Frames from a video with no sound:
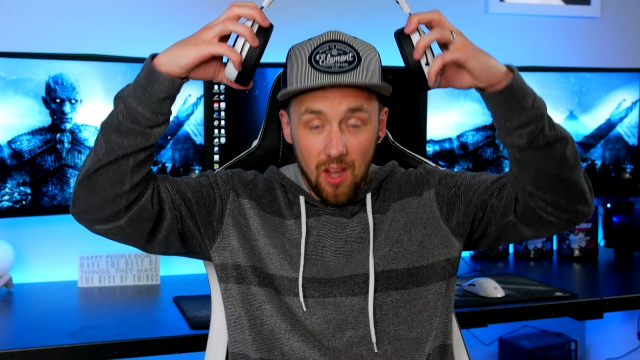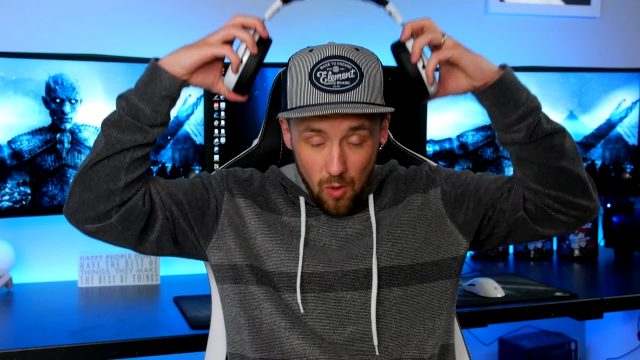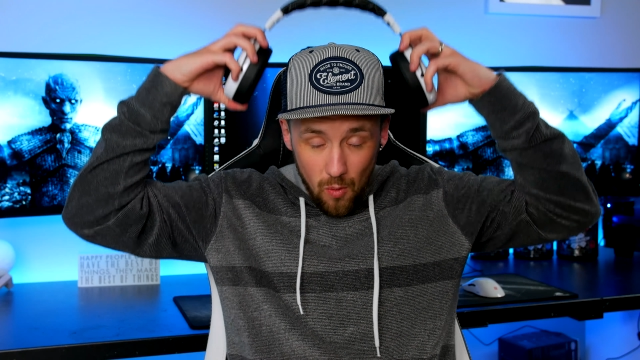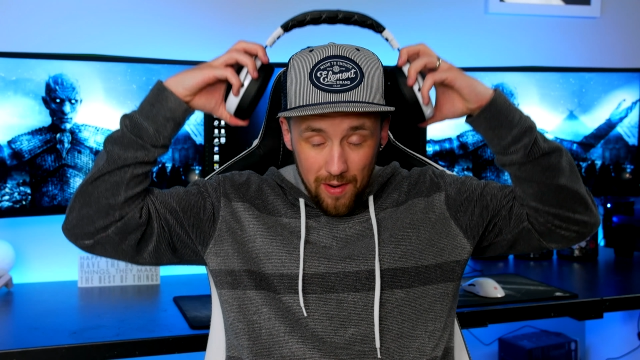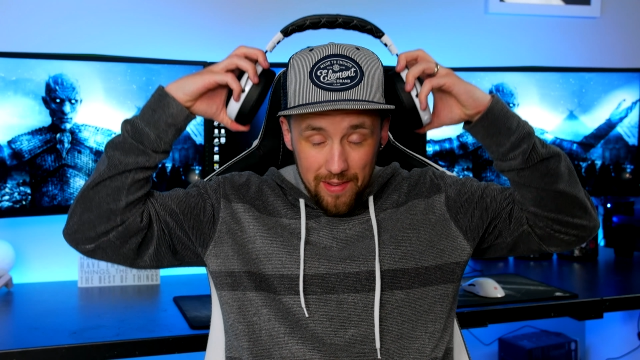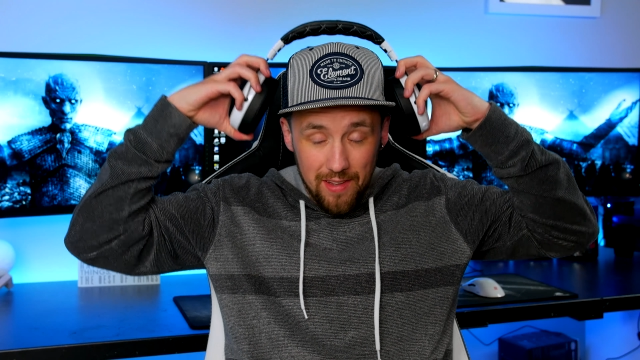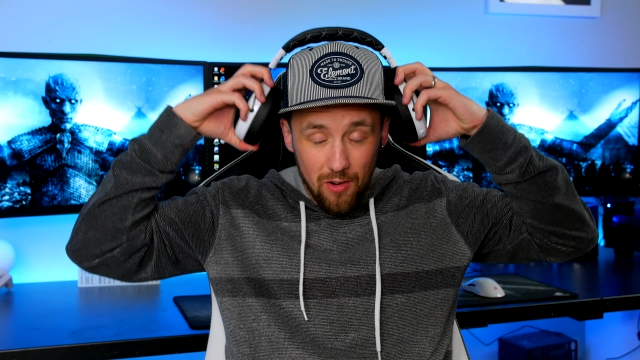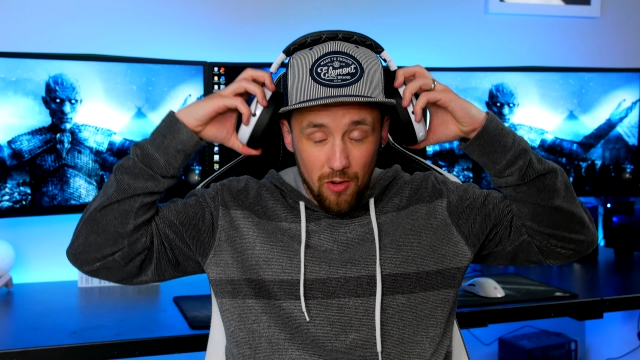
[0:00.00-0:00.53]

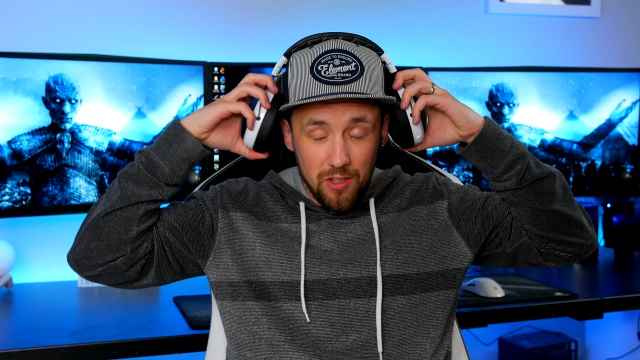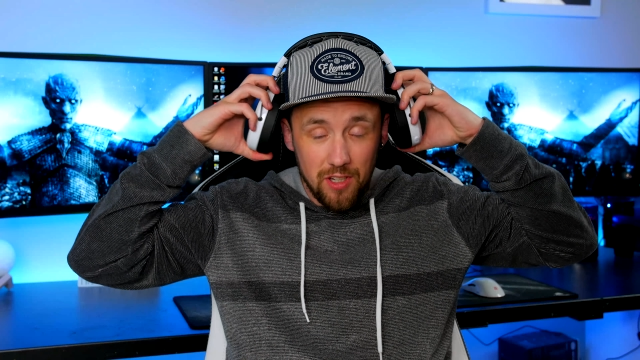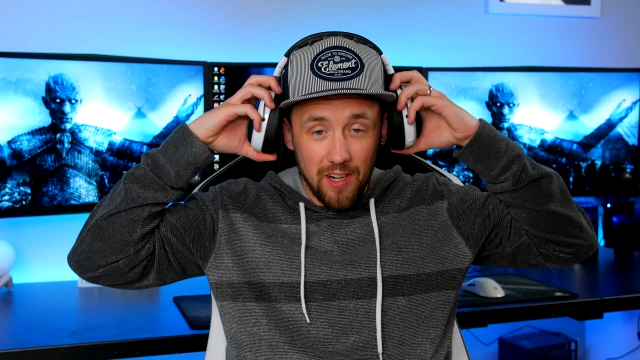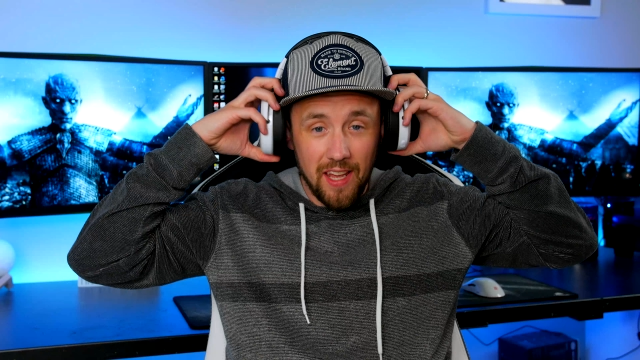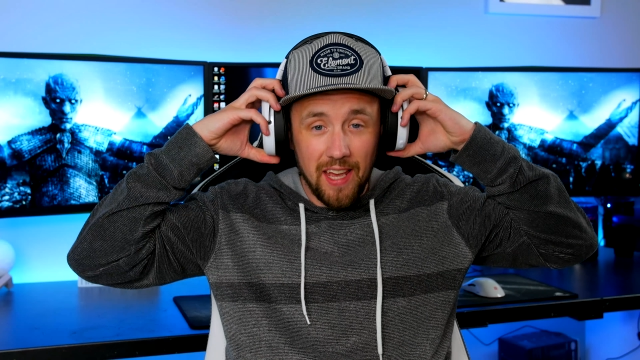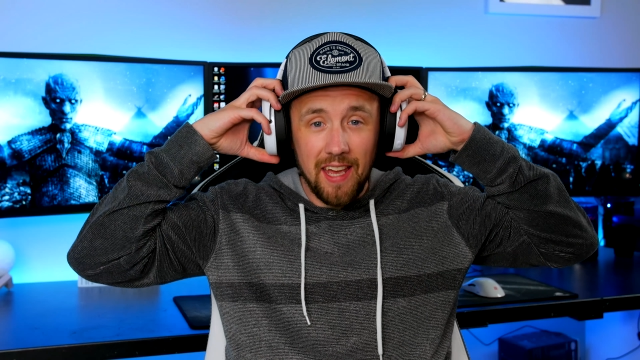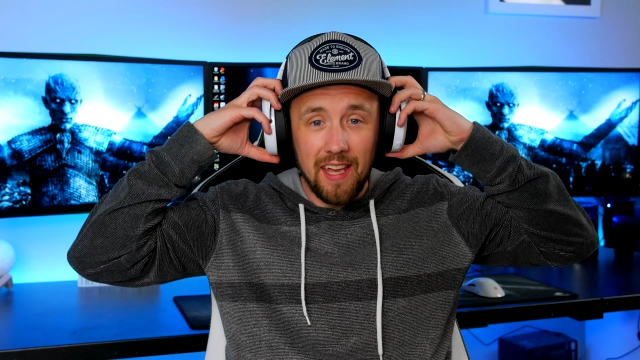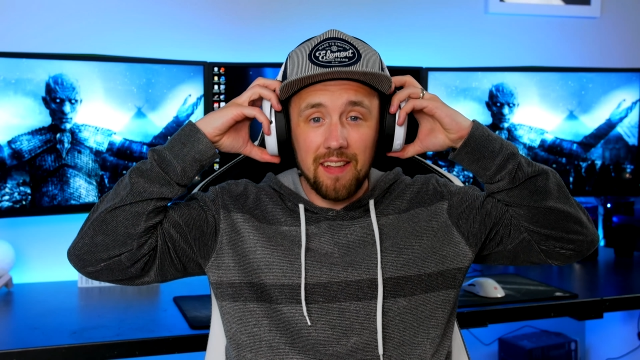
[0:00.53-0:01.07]
When they're on your
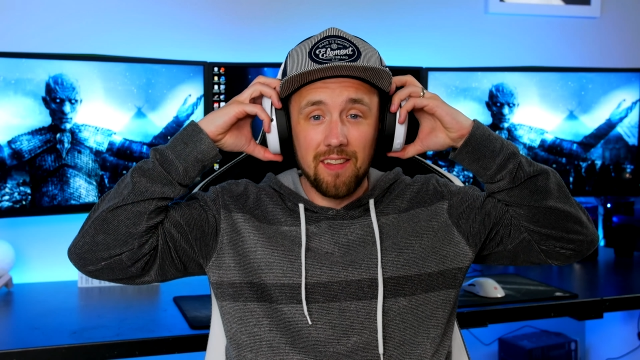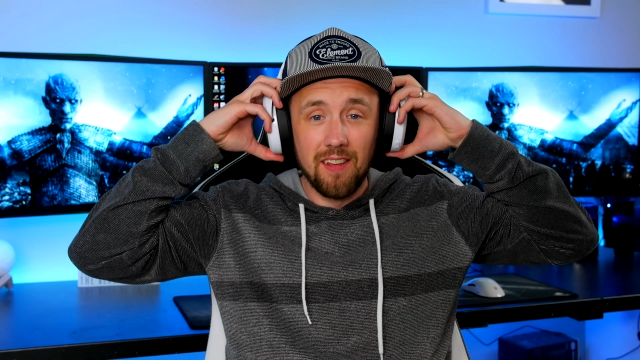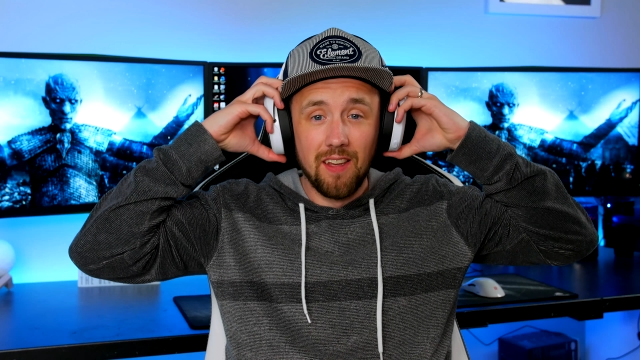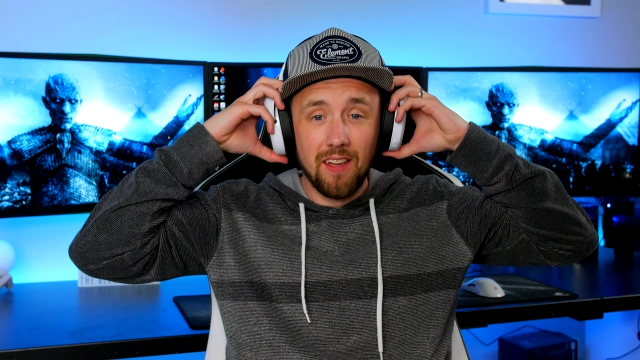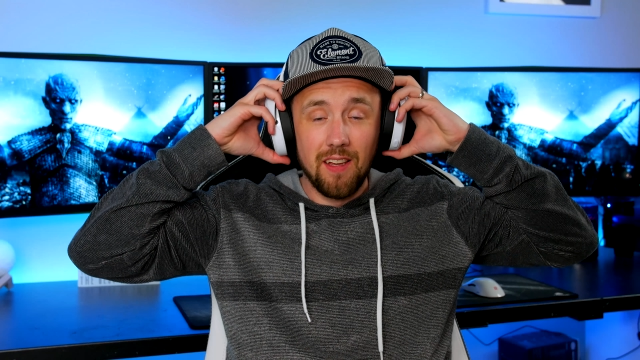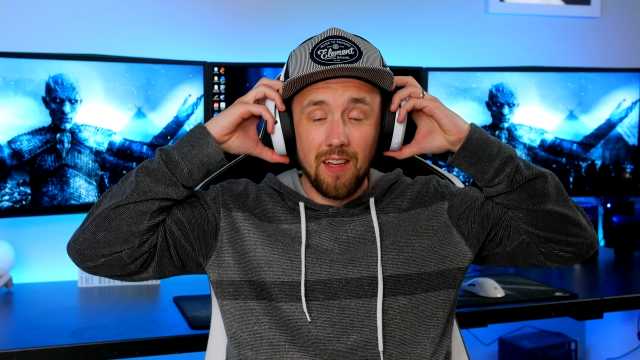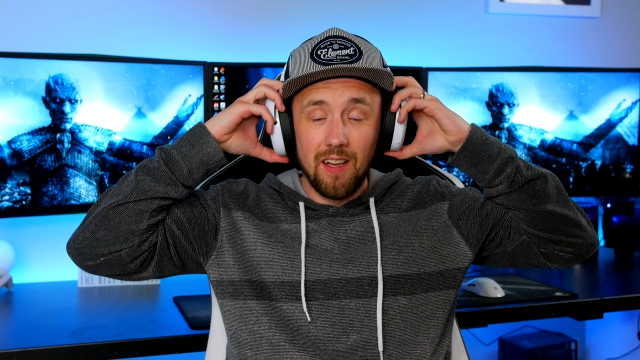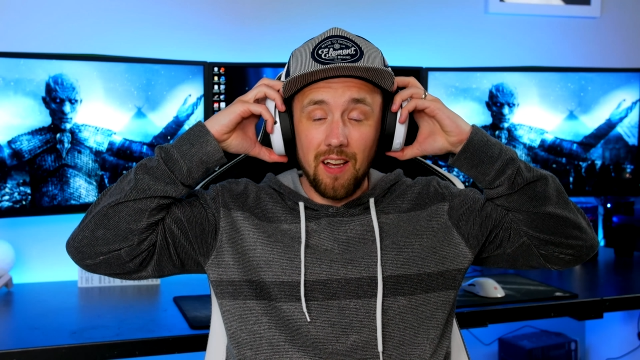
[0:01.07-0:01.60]
head,
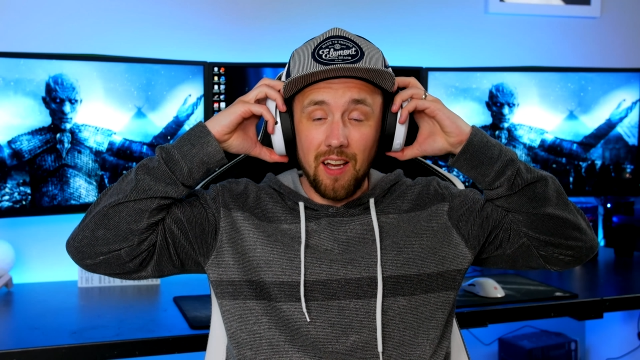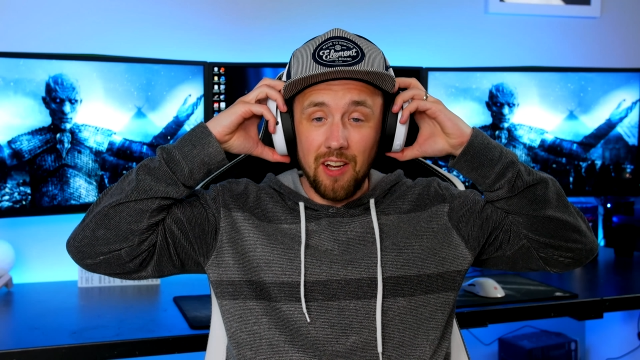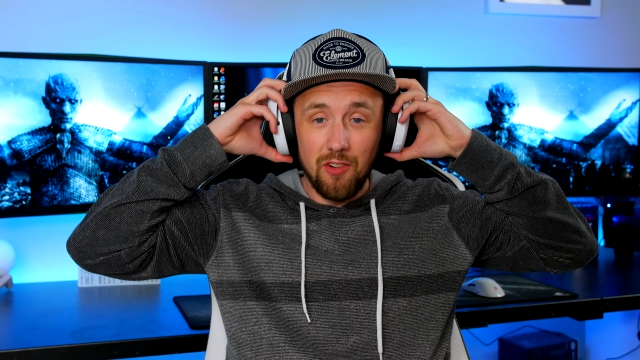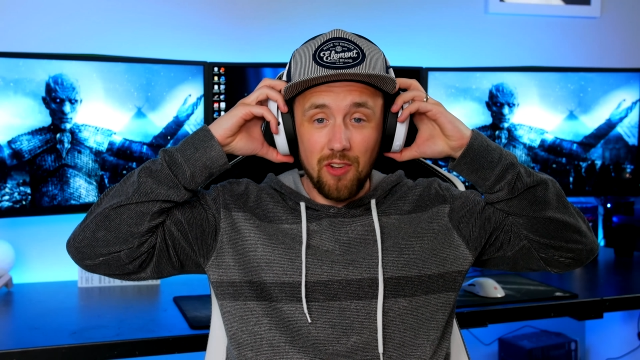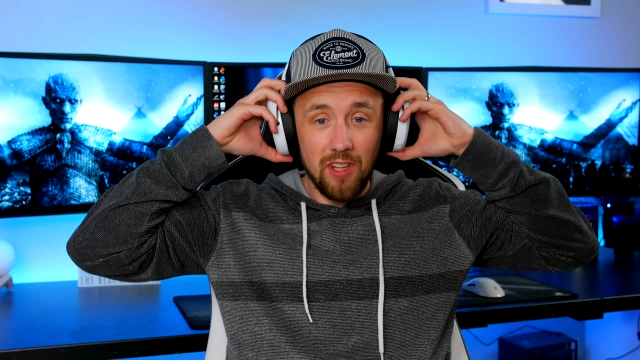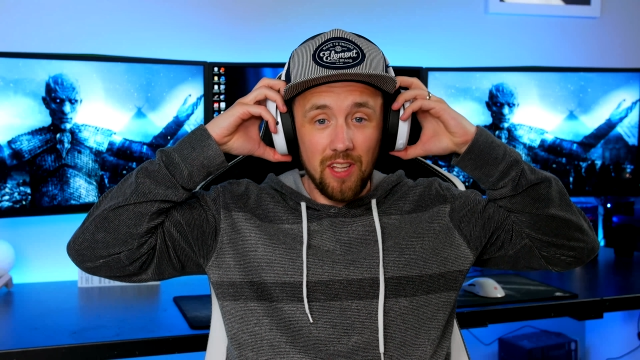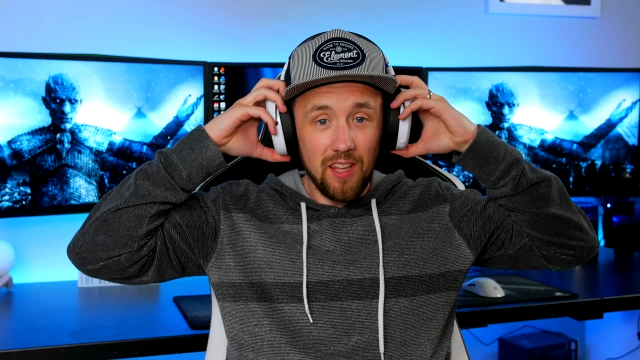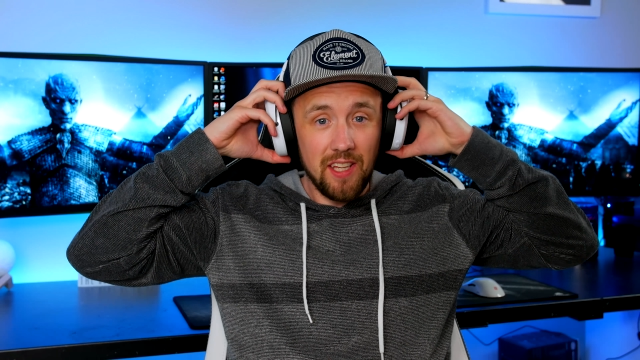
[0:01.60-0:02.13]
I
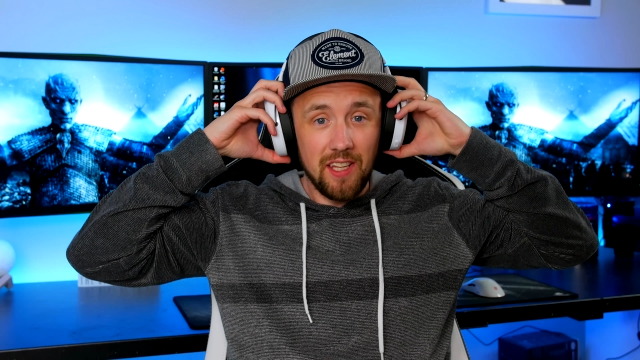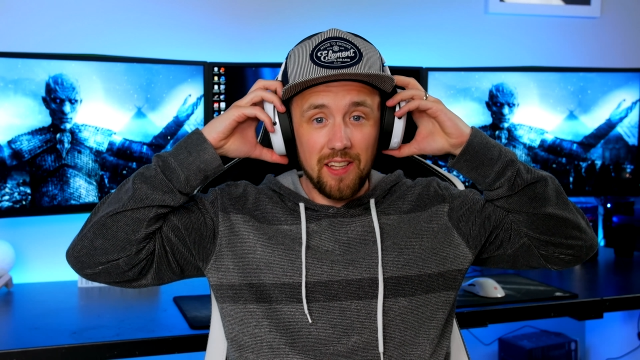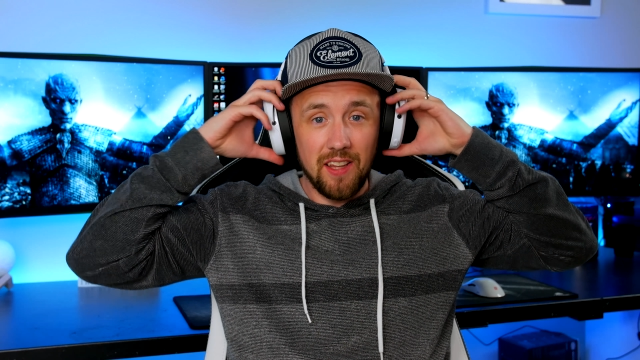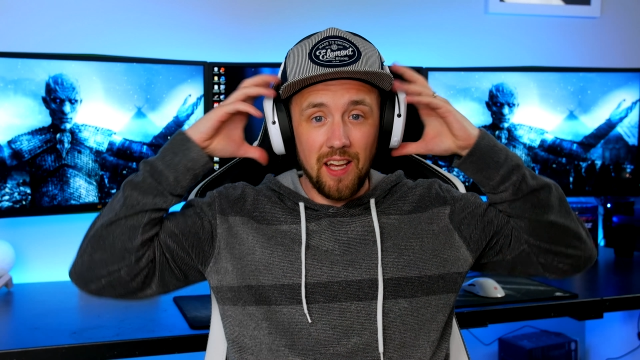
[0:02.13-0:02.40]
really like